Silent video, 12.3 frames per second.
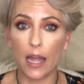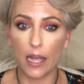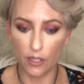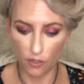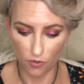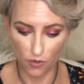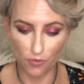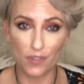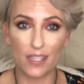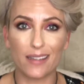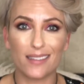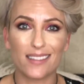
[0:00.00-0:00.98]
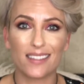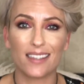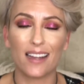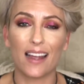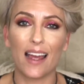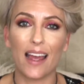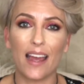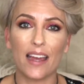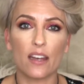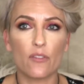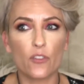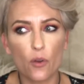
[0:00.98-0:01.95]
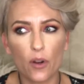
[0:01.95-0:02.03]
and you use it. And
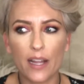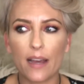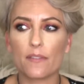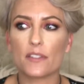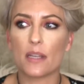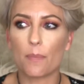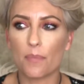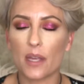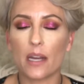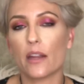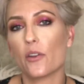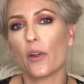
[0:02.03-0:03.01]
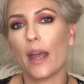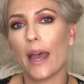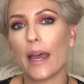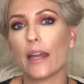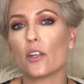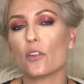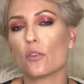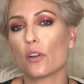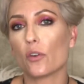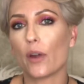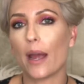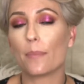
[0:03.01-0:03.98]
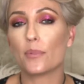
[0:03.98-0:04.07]
if you already have something in your head, you can
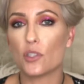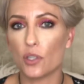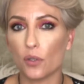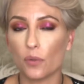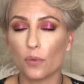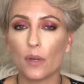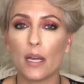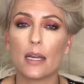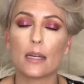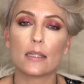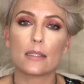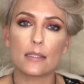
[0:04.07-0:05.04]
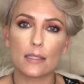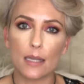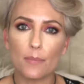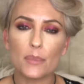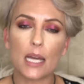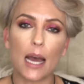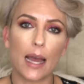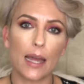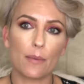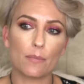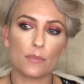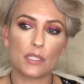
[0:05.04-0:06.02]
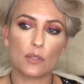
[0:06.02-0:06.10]
grab two.
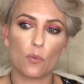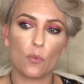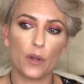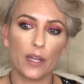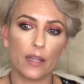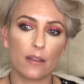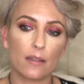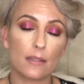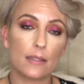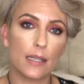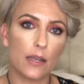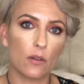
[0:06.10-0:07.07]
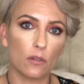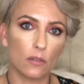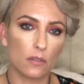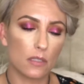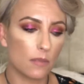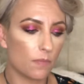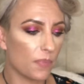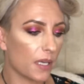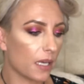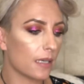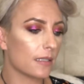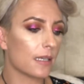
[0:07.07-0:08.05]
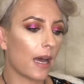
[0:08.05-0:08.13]
Sometimes with singles,
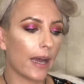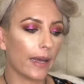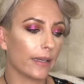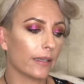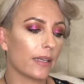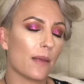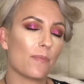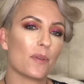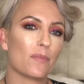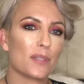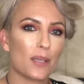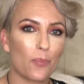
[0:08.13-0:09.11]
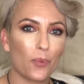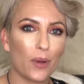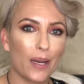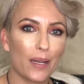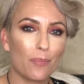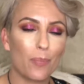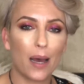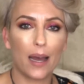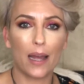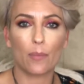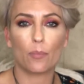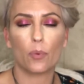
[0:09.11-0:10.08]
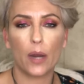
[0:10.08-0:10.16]
because I keep them separated
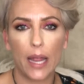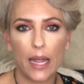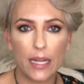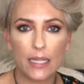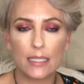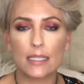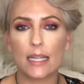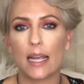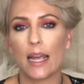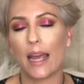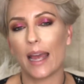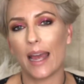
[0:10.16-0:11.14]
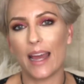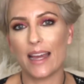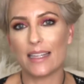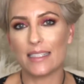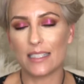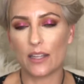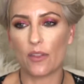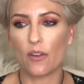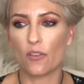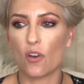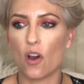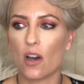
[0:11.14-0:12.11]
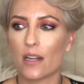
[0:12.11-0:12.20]
by brand and they're
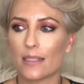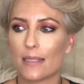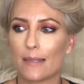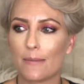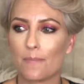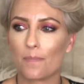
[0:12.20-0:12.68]
not